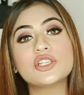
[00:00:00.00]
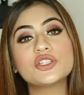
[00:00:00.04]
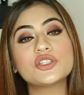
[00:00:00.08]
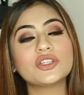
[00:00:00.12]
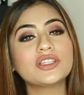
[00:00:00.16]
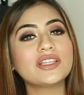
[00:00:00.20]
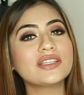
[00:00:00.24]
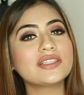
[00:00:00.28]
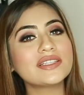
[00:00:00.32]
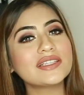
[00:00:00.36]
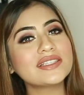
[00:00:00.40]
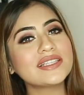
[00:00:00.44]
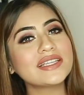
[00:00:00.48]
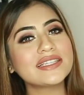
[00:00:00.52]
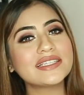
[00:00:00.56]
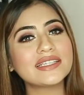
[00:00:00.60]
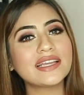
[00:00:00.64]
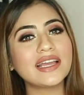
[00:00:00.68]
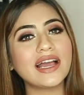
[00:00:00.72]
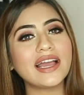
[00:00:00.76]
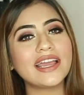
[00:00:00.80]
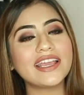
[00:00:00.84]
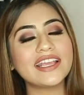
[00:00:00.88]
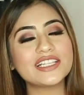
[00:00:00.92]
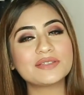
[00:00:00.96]
So this is it
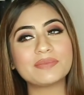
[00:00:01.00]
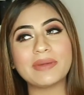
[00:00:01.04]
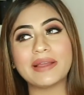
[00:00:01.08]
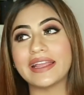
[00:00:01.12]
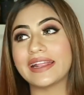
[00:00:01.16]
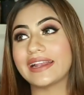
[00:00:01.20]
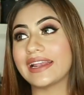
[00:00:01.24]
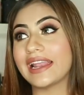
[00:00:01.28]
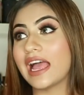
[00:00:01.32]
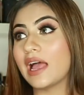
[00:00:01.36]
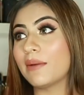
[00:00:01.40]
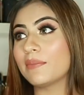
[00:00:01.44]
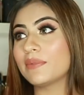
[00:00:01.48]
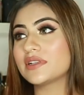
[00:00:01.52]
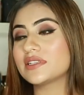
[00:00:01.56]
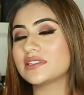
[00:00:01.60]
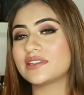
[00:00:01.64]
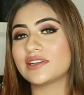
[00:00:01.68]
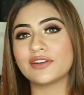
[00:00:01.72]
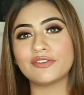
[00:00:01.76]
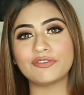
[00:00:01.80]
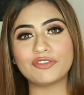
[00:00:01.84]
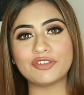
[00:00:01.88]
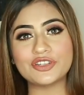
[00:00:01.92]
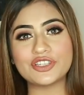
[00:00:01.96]
guys, my glam is
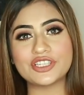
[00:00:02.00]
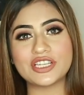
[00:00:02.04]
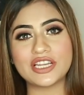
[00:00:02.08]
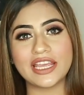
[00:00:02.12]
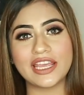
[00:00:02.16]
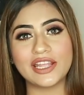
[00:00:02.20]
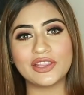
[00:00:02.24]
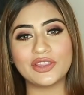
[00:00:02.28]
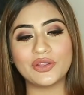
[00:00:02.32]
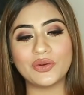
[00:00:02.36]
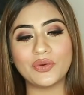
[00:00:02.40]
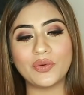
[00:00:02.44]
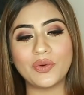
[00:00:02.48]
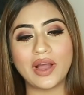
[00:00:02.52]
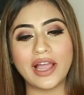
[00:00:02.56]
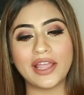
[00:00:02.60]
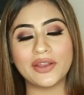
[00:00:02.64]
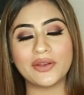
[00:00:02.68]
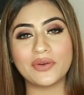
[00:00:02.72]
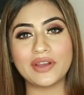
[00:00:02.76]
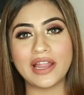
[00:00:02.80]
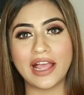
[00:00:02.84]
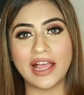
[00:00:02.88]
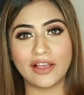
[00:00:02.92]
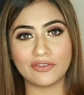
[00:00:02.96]
done for today though I
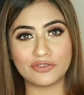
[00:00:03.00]
don't